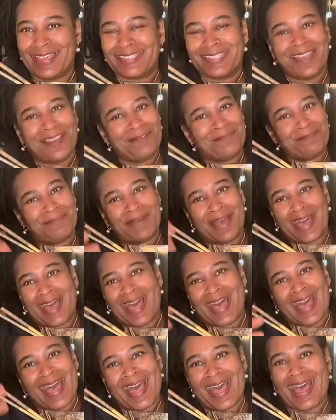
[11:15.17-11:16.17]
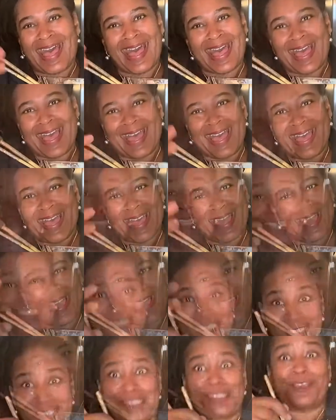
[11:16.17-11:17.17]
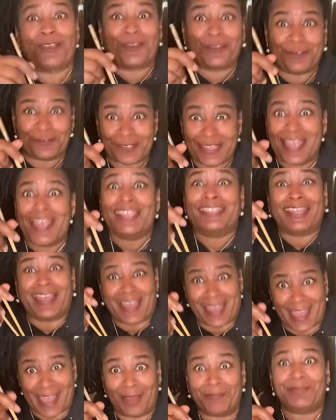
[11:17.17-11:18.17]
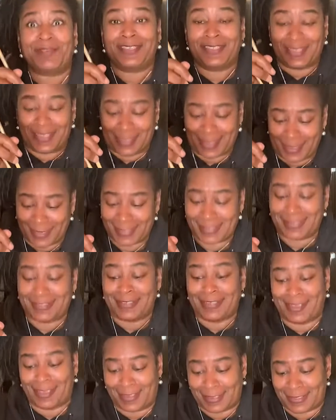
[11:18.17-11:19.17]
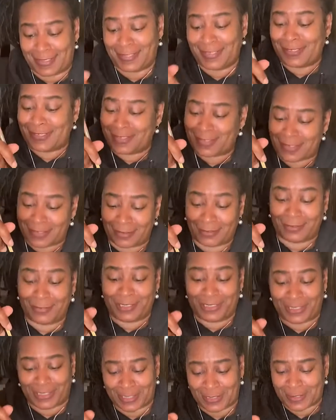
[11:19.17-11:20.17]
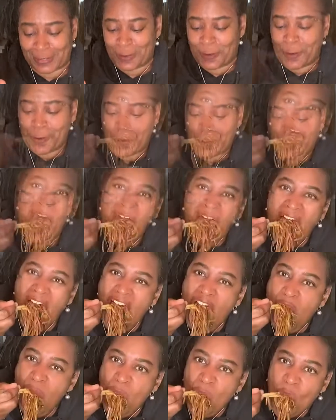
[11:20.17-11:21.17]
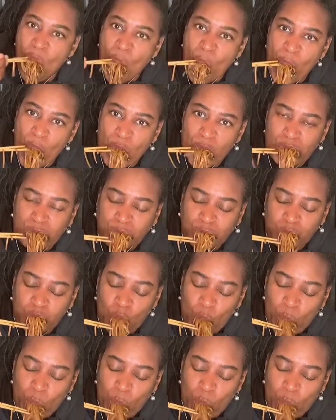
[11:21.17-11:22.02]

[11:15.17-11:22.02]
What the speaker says: Bye. This deserves the happy dance. Yes, this is delicious. Mm.